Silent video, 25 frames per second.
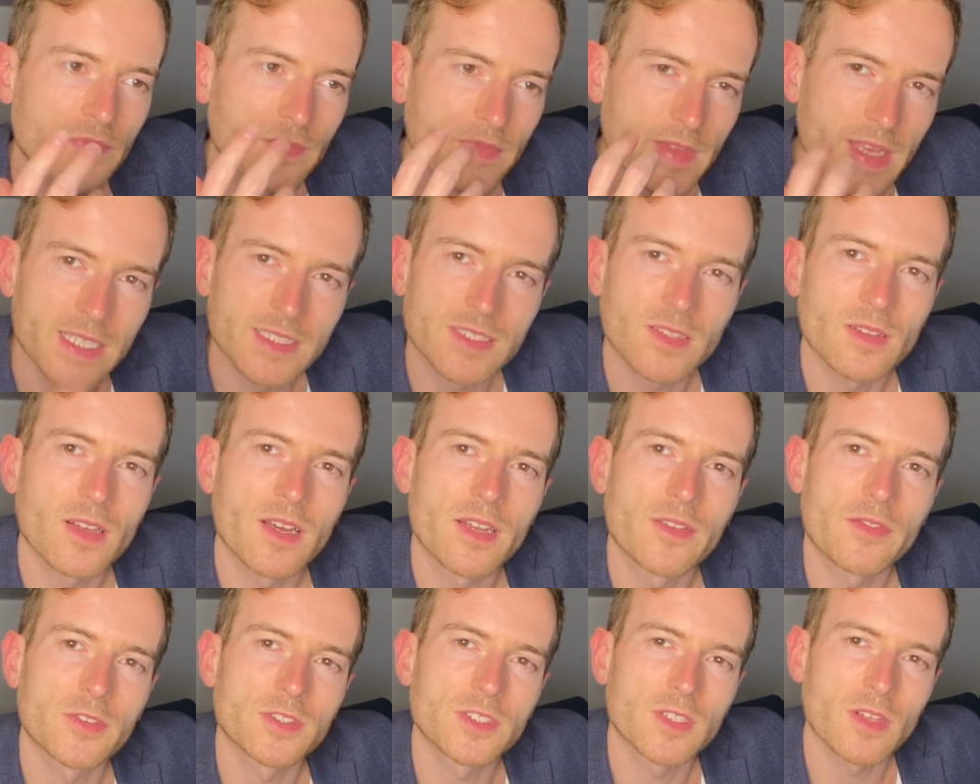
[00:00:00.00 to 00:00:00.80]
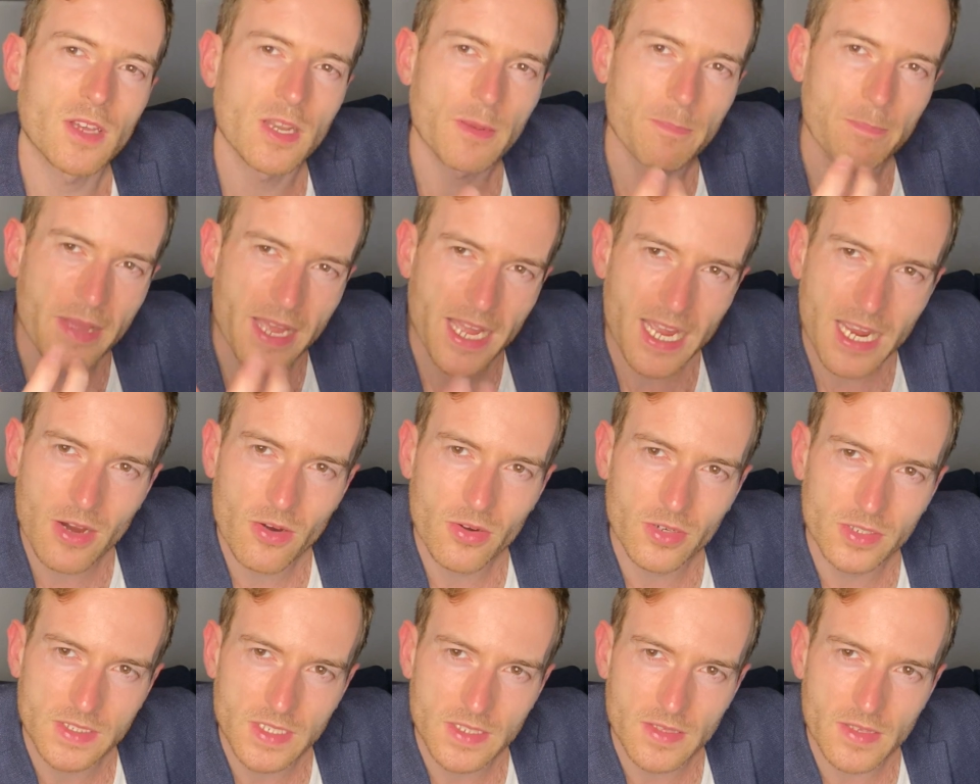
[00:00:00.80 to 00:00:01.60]
that's a lot. There's a lot of
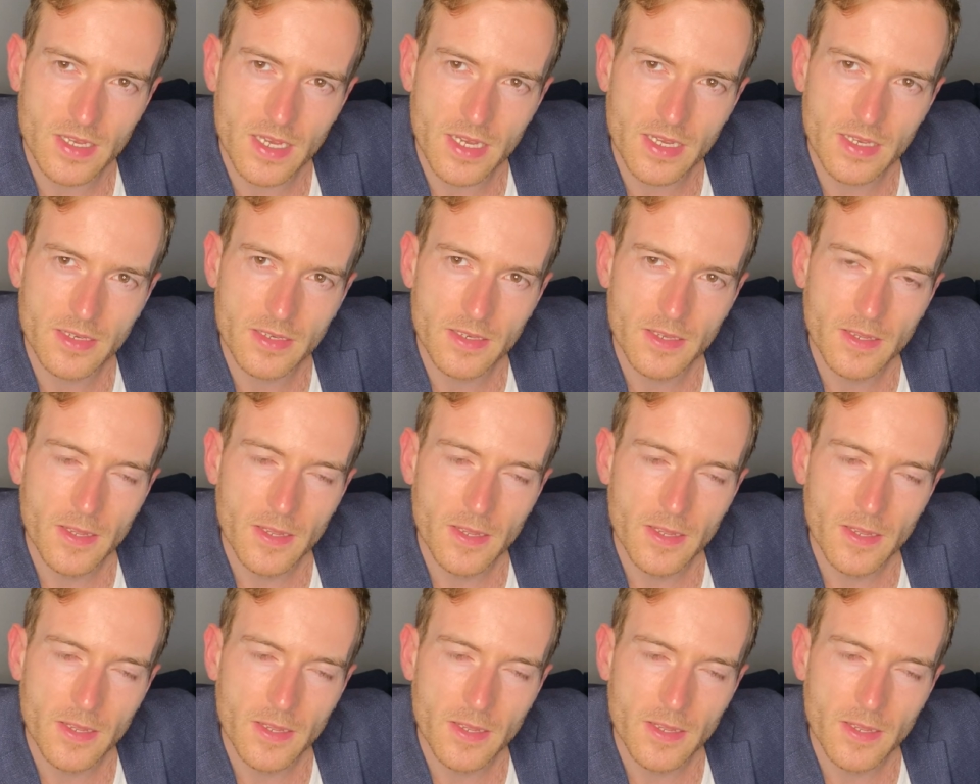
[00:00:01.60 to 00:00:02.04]
power to that.